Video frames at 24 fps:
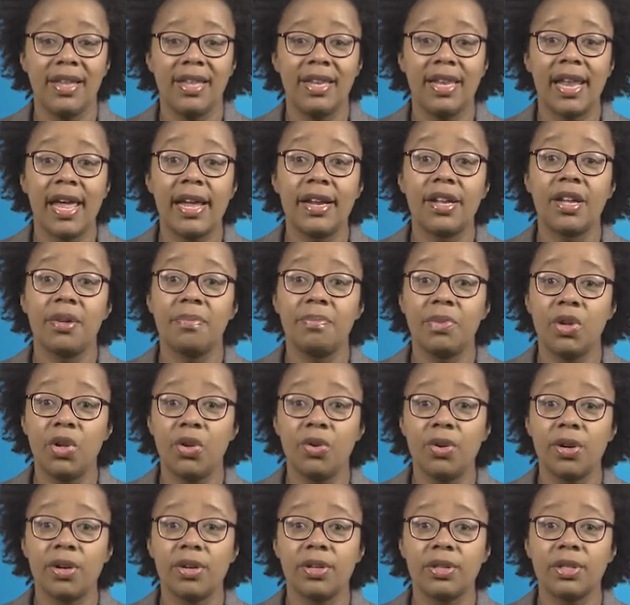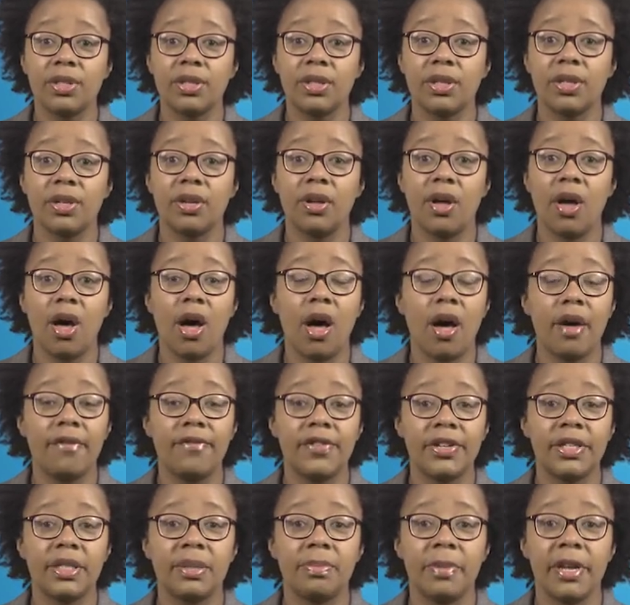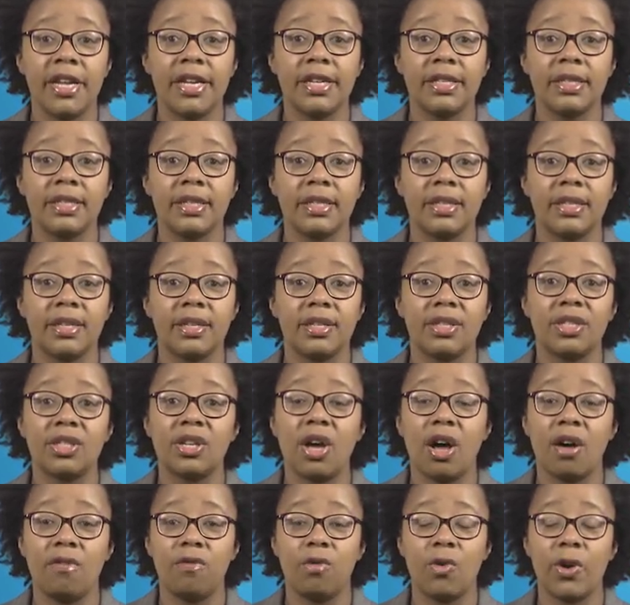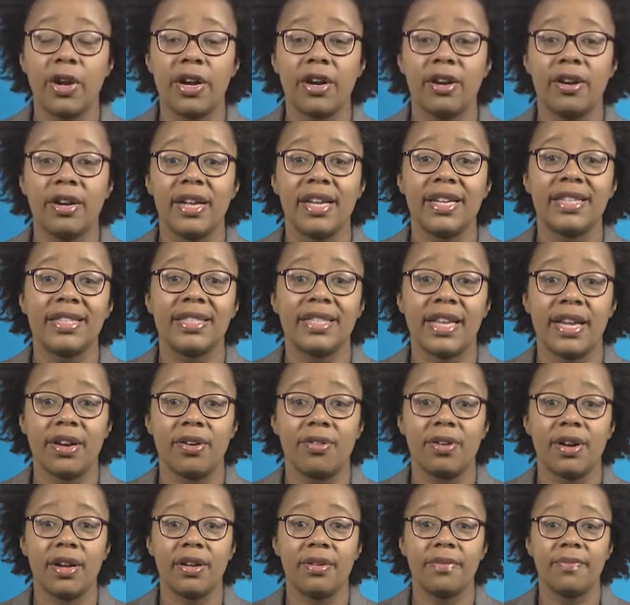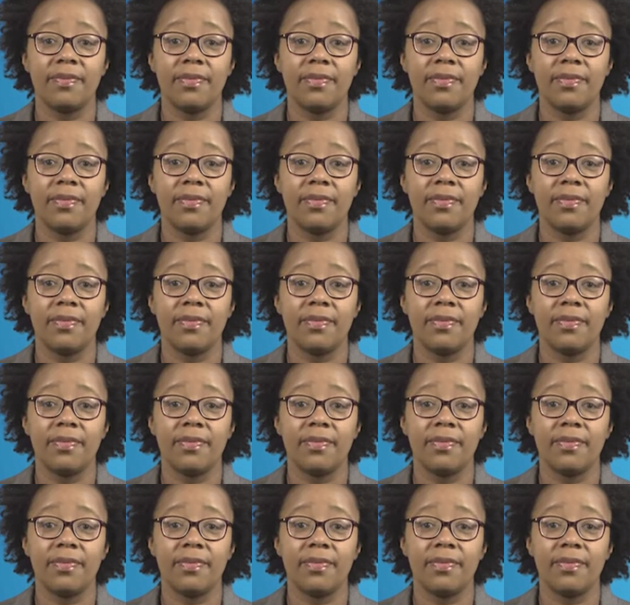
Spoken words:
like computers, office space, software, etc.